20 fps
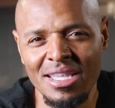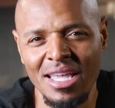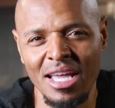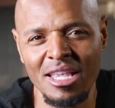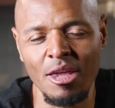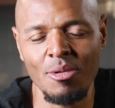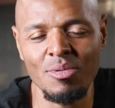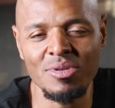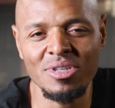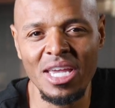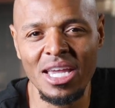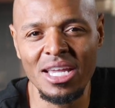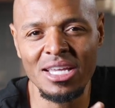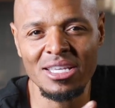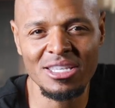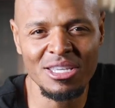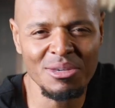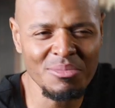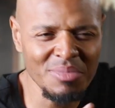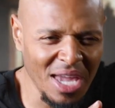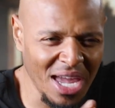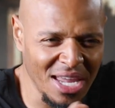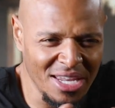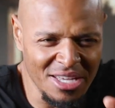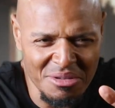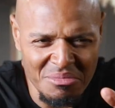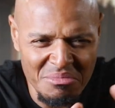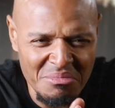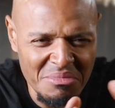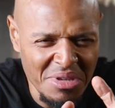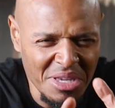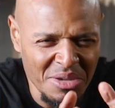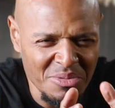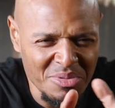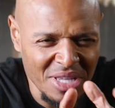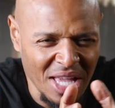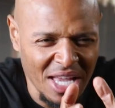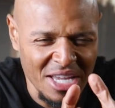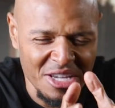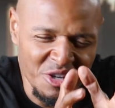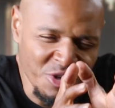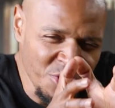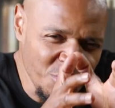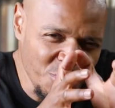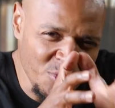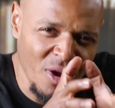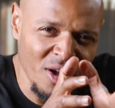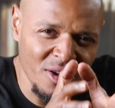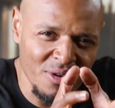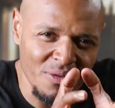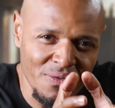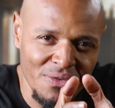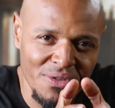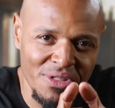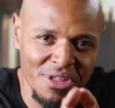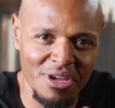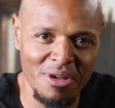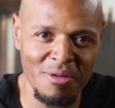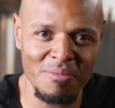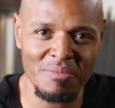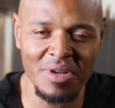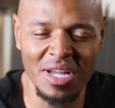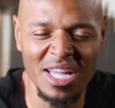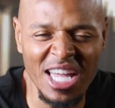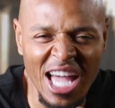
Like they were taking some kind of, it was like a struggle for them, a